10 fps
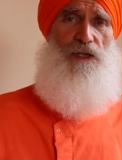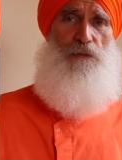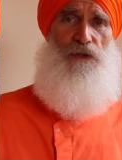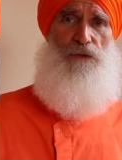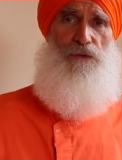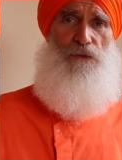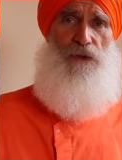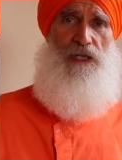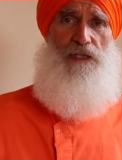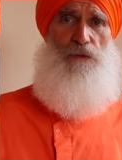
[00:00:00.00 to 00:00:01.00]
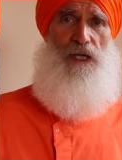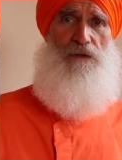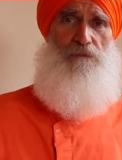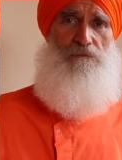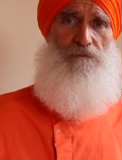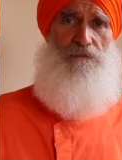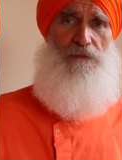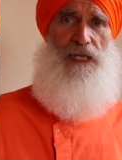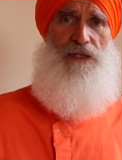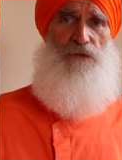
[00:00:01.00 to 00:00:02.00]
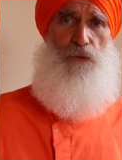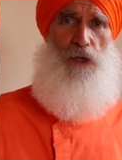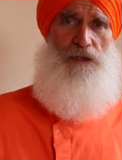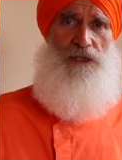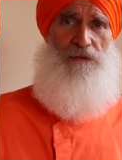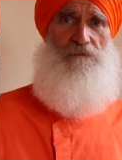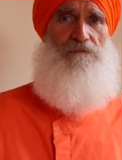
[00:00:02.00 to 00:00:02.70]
help you as well. Thank you for watching.